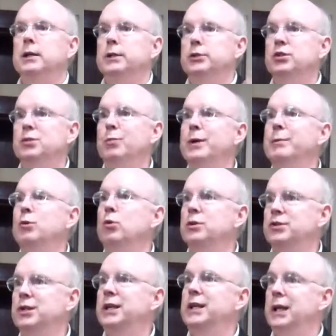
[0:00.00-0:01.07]
The Supreme Court
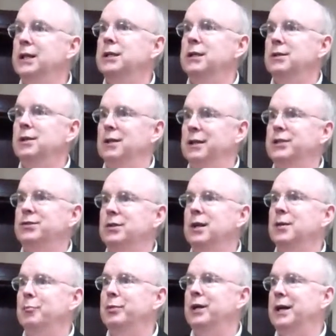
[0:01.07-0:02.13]
said, yeah, at least it's
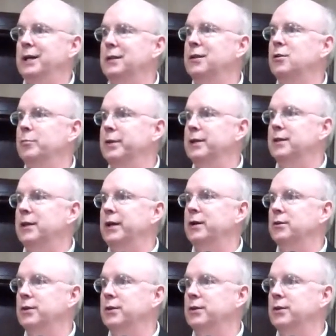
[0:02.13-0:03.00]
going to apply a little bit there.